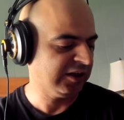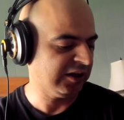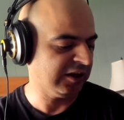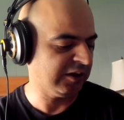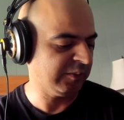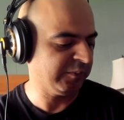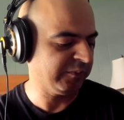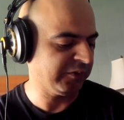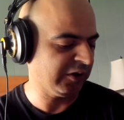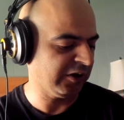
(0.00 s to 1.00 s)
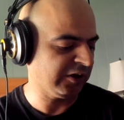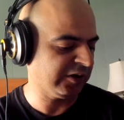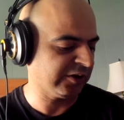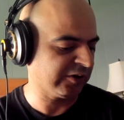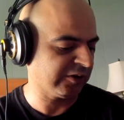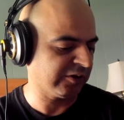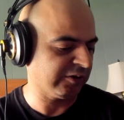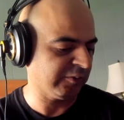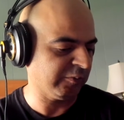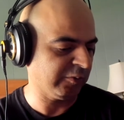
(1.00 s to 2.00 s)
um, earlier,
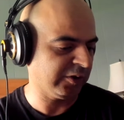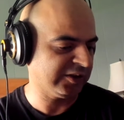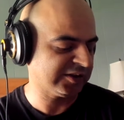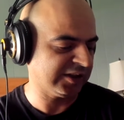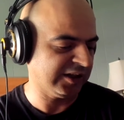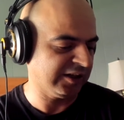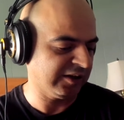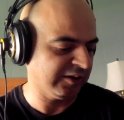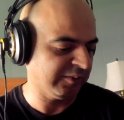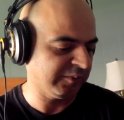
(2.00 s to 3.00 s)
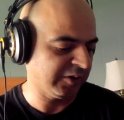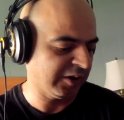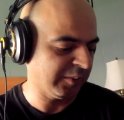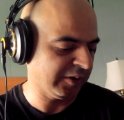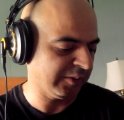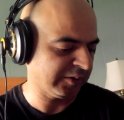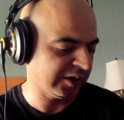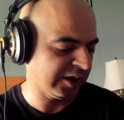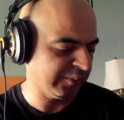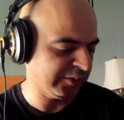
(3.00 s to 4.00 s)
what he said um, about
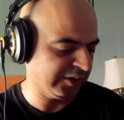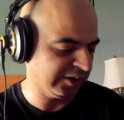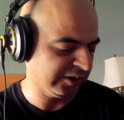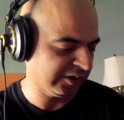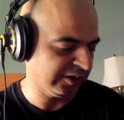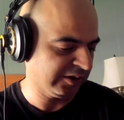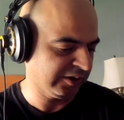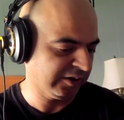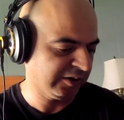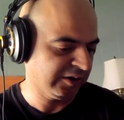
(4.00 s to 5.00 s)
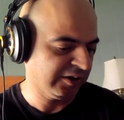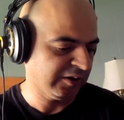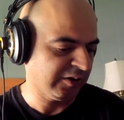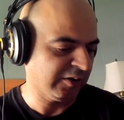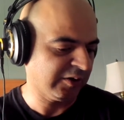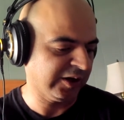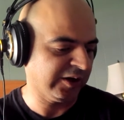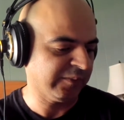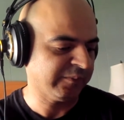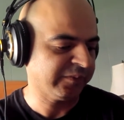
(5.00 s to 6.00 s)
Kaepernick.
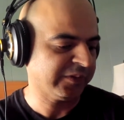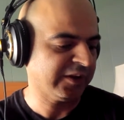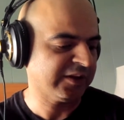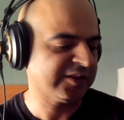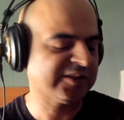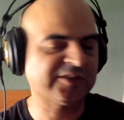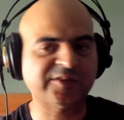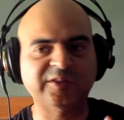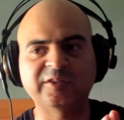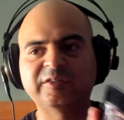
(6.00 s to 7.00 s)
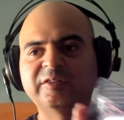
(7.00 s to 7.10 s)
Okay, this is. And you